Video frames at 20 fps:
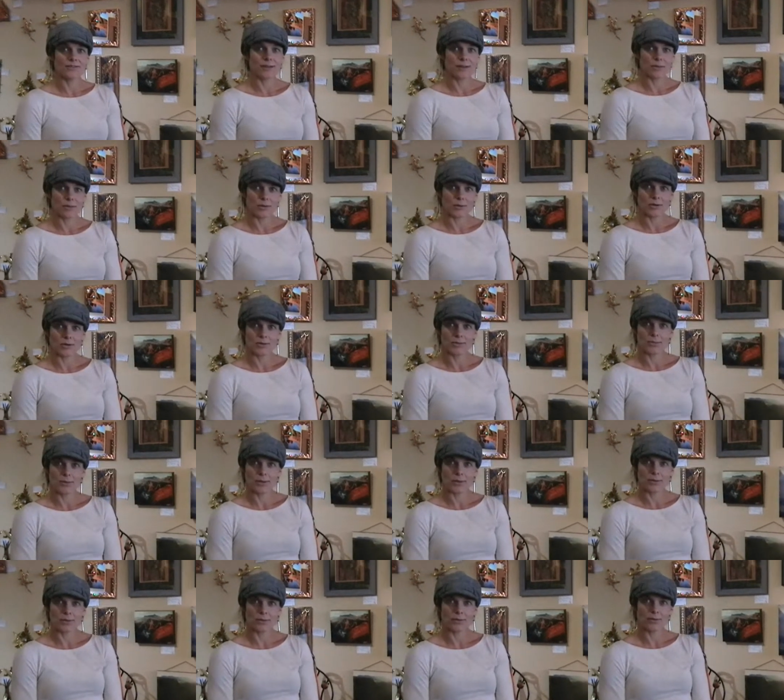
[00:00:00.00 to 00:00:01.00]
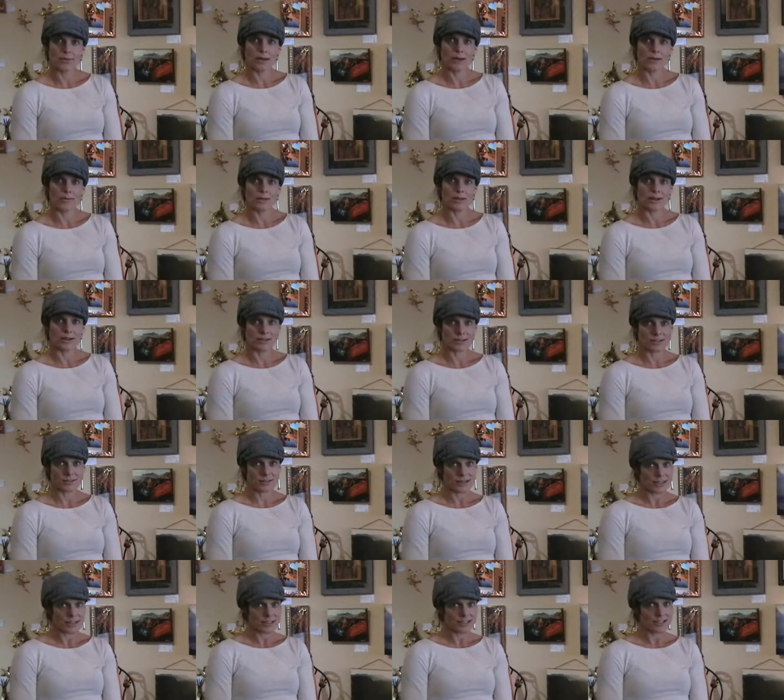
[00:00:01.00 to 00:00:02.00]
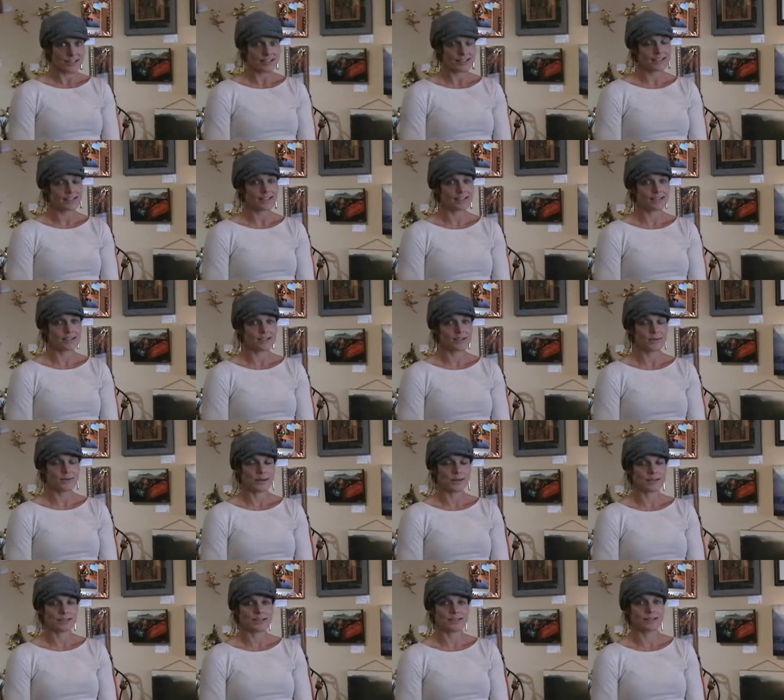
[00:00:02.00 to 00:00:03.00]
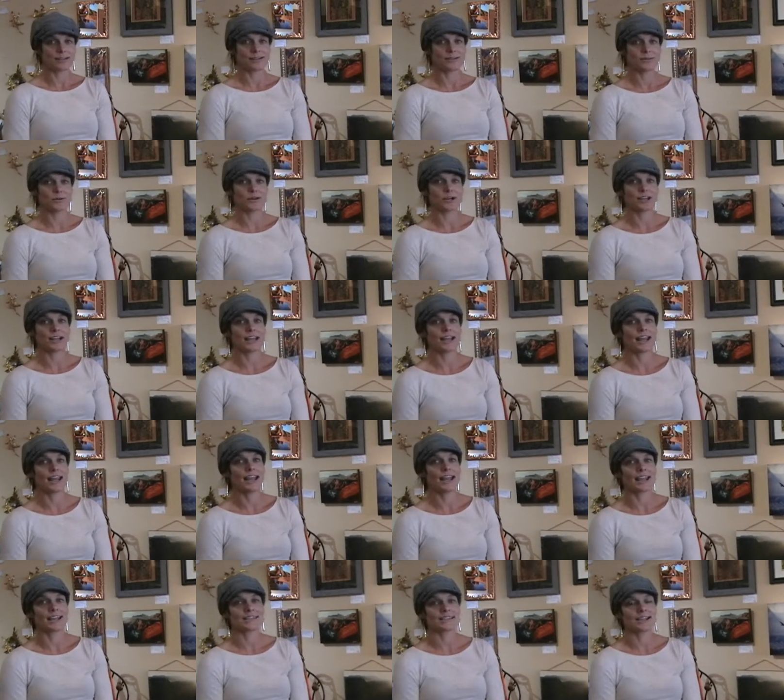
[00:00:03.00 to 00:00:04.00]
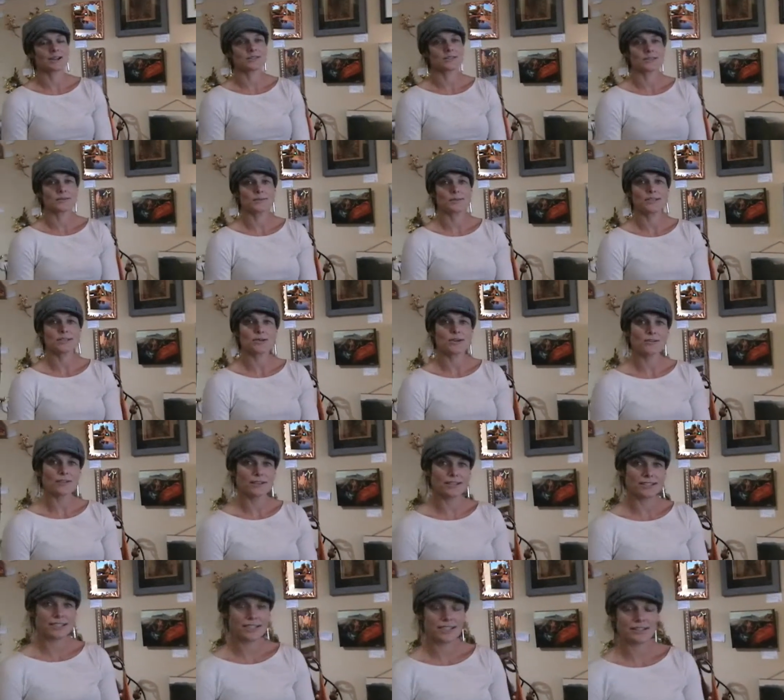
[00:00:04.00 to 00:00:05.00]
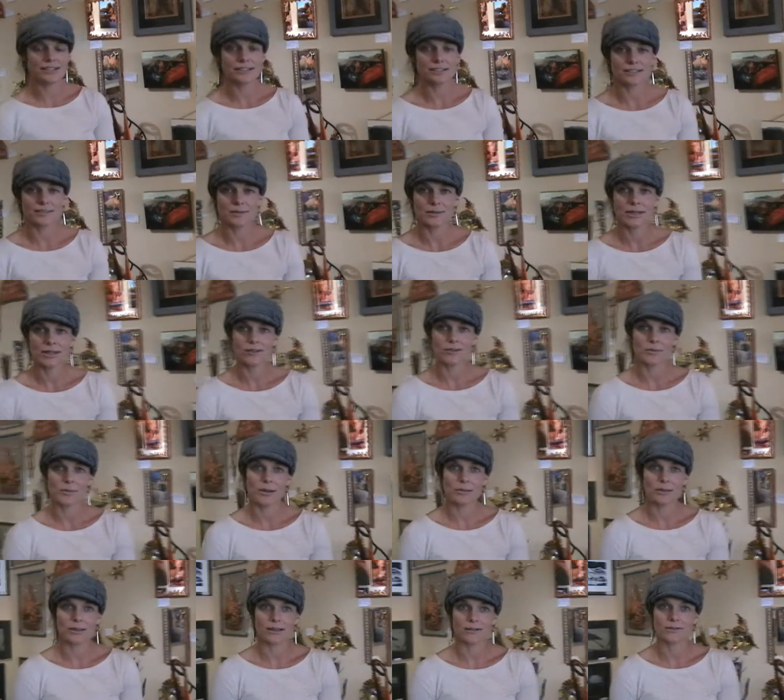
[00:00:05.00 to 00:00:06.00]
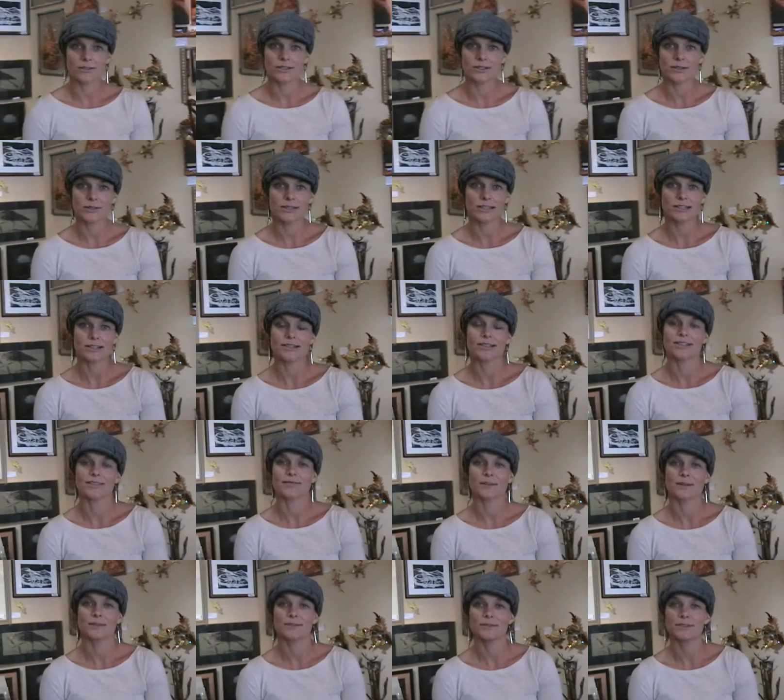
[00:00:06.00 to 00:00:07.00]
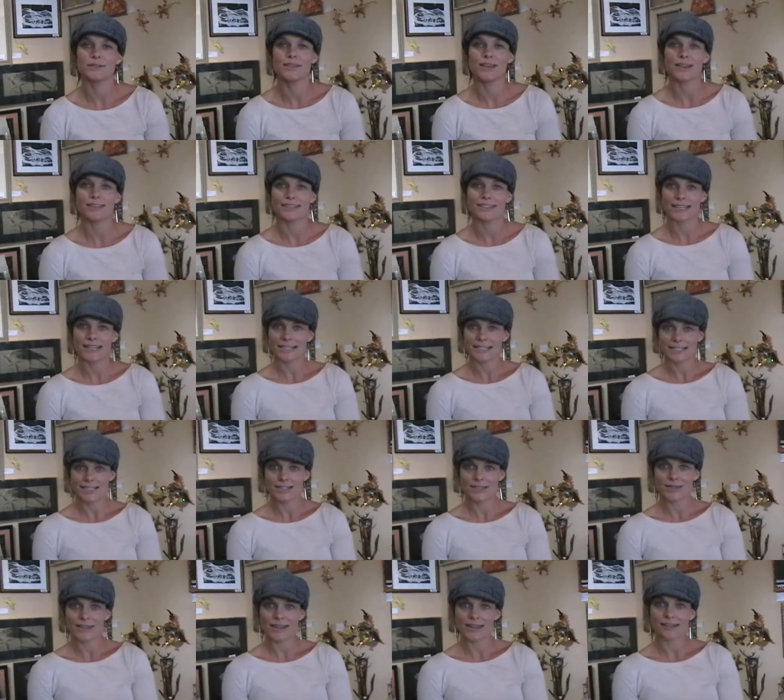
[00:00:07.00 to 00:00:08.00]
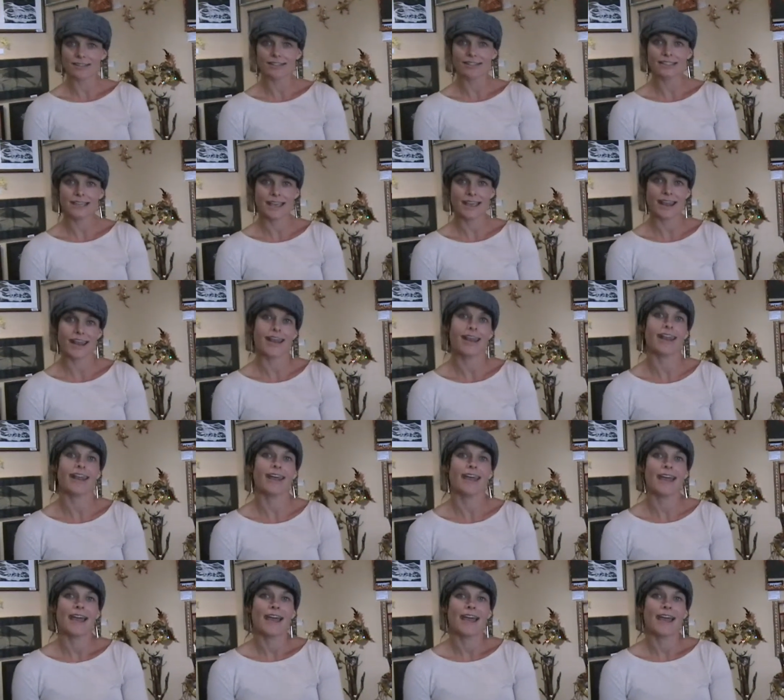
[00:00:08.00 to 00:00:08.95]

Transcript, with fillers: development work both um, in conservation and humanitarian work. And I was a Peace Corps volunteer in Dominican Republic for two years from 2008 to 2010.